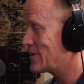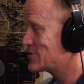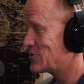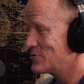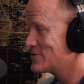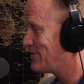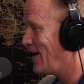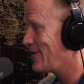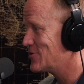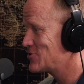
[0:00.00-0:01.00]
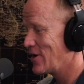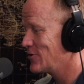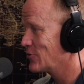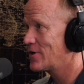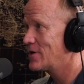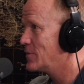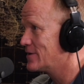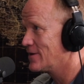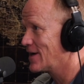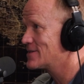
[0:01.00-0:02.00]
students' fathers, so I know they're going to be at
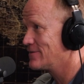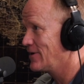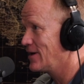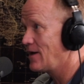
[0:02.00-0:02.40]
the next event.